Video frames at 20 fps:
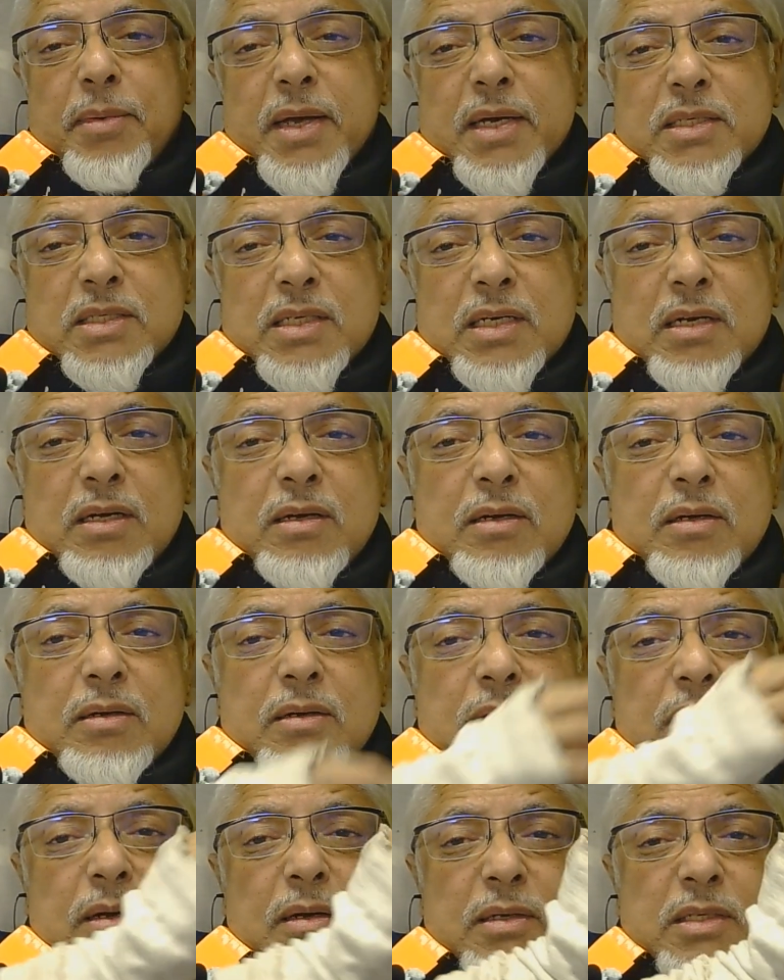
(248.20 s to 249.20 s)
extra
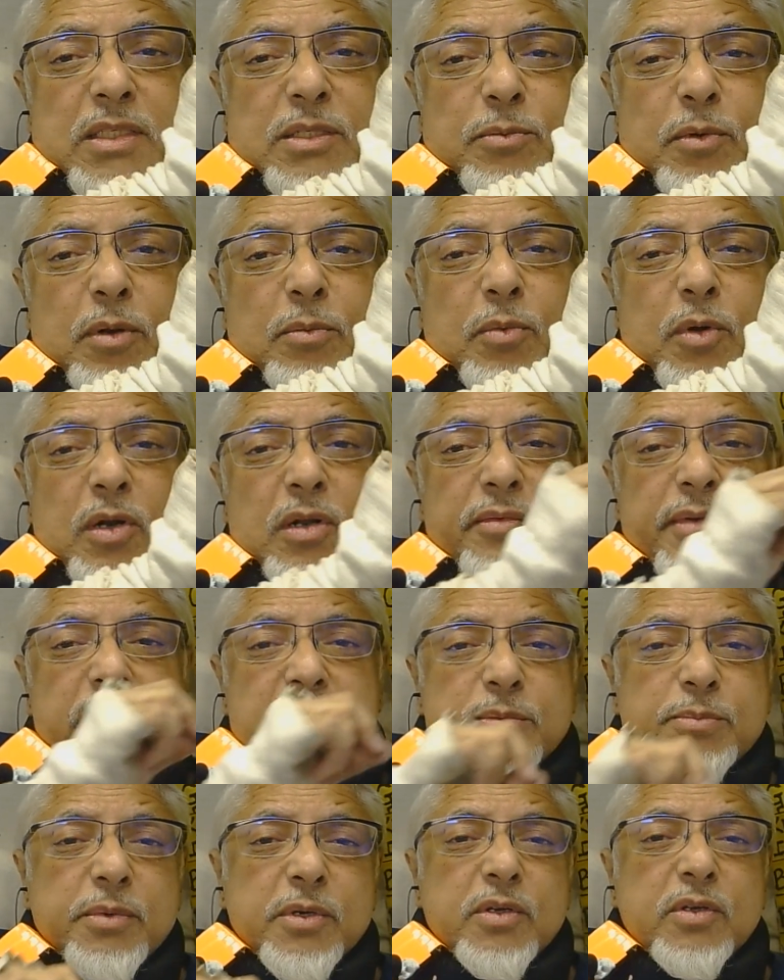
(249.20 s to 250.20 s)
small bottle of
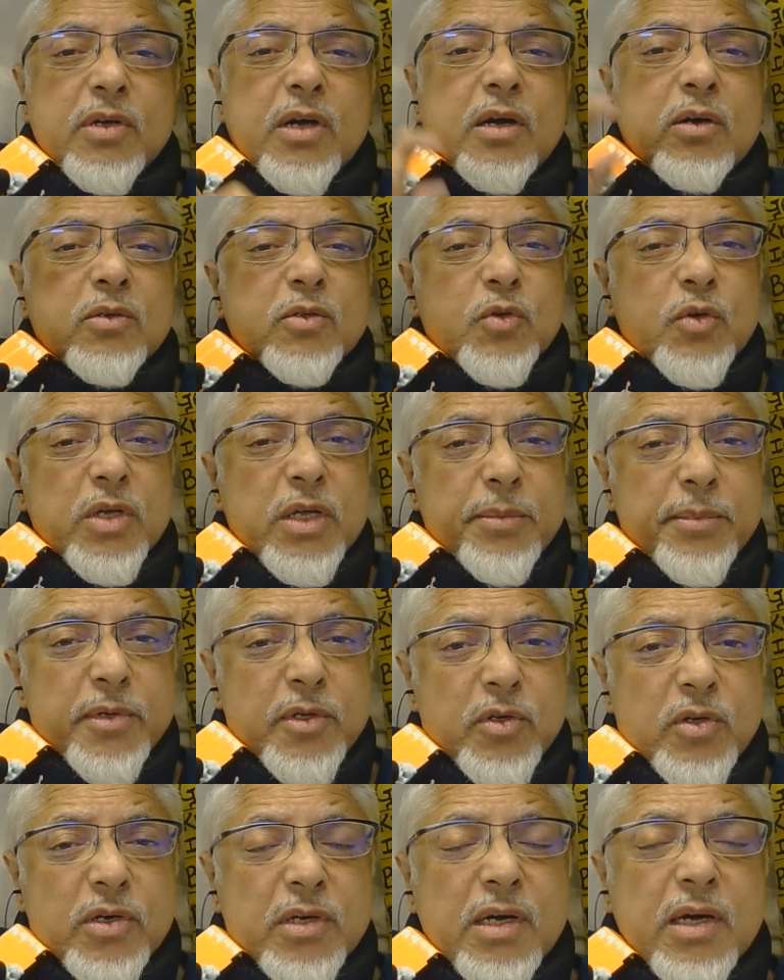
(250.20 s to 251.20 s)
aspirin in your house, or keep
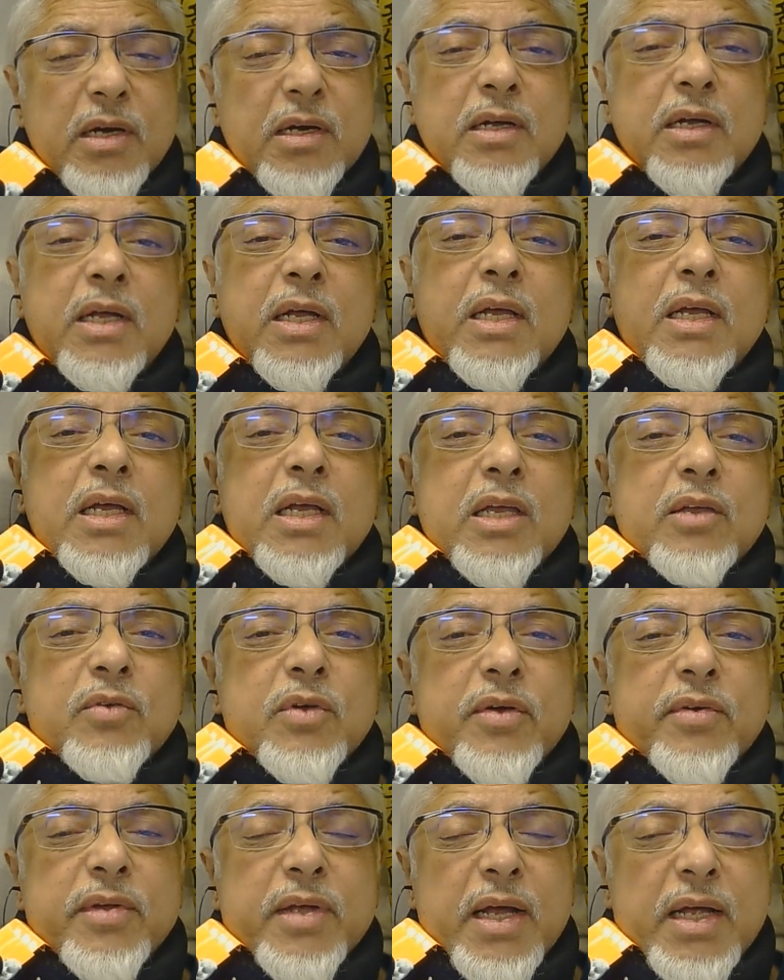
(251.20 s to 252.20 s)
it in your car.
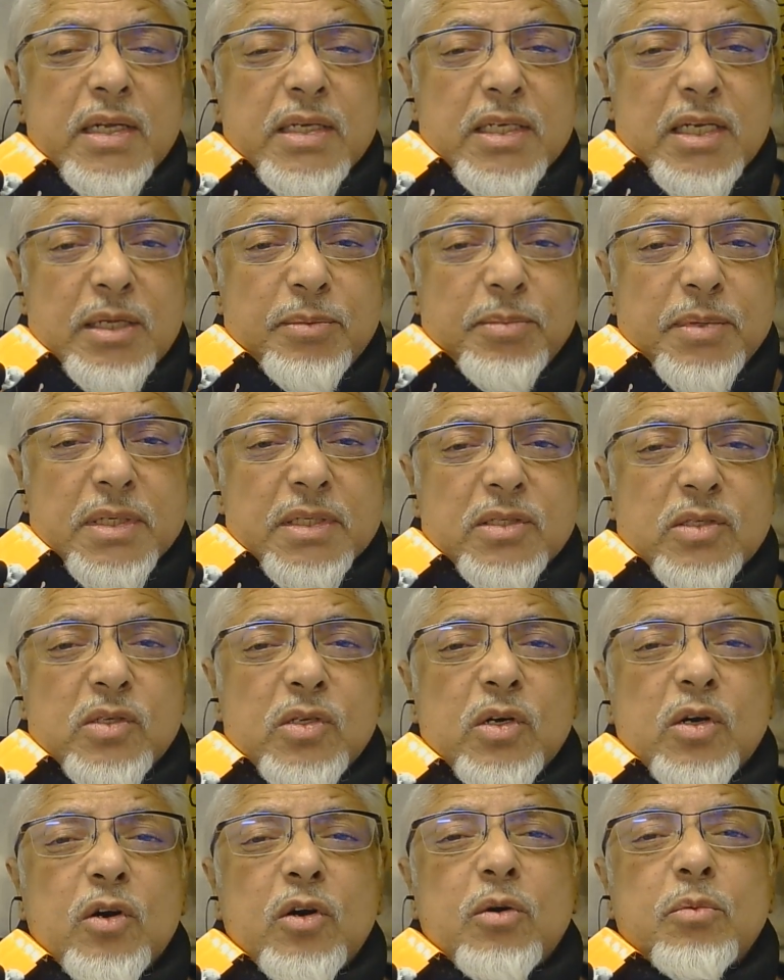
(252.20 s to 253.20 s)
If you have an elderly person
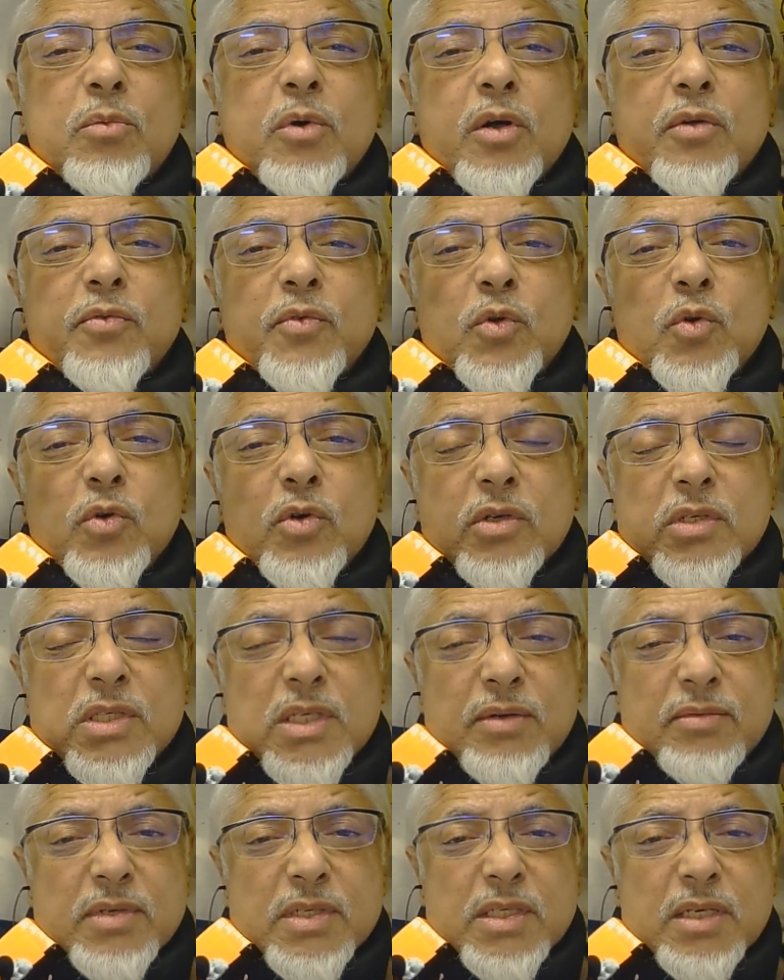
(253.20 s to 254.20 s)
in your home, or if you
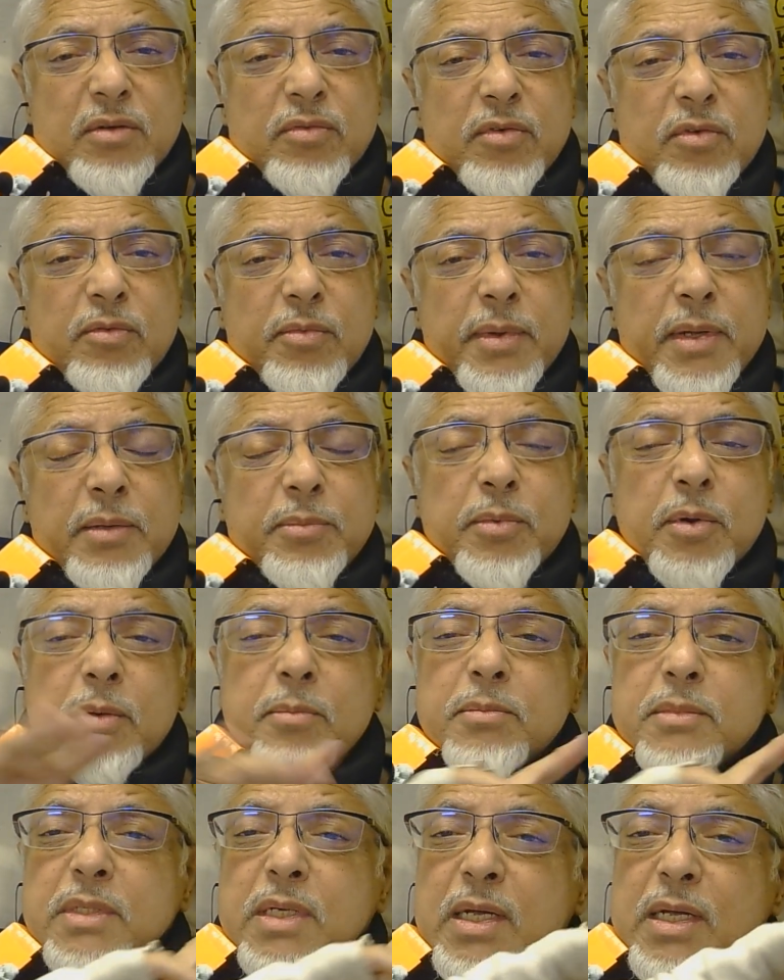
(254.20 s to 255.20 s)
yourself are suffering from any
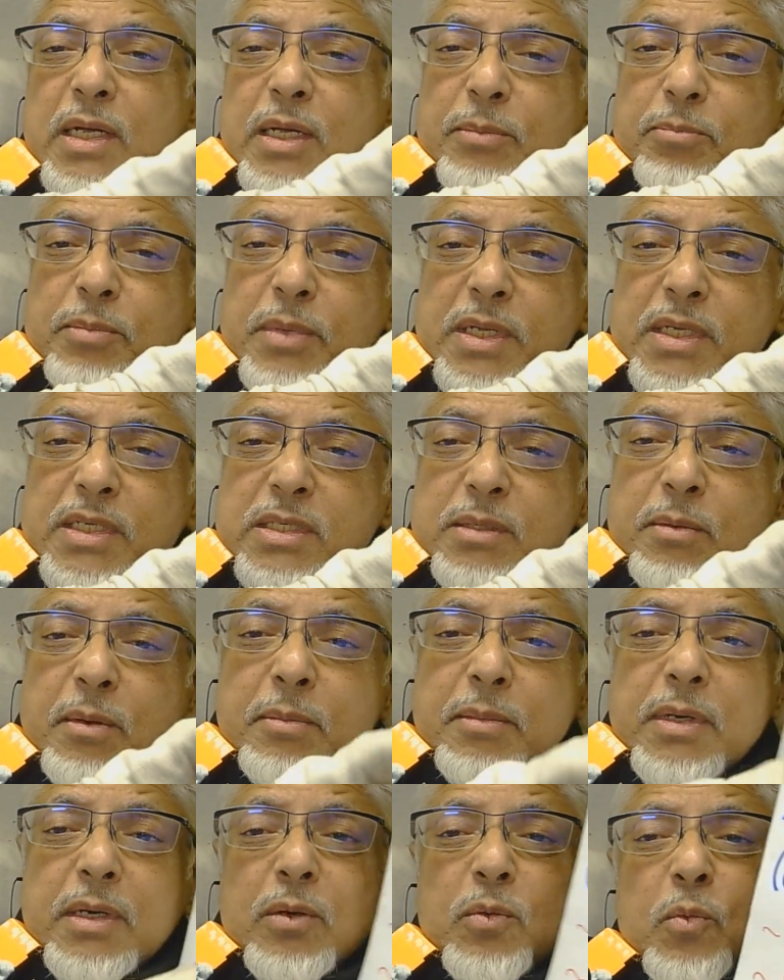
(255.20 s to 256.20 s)
problems, please
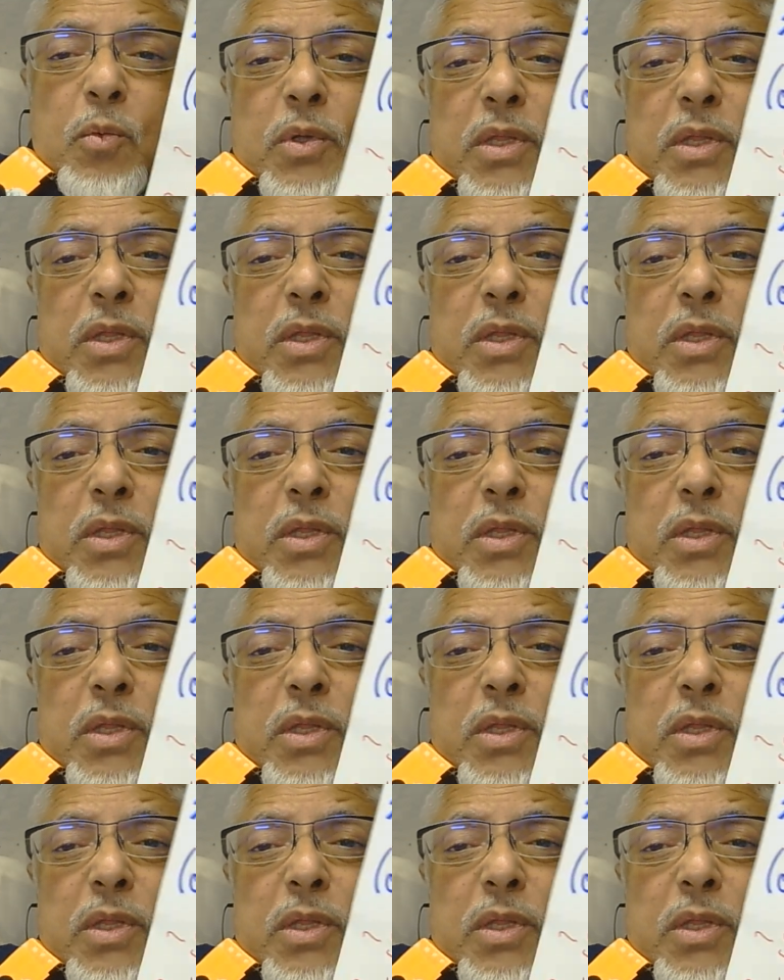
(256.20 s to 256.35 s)
remember,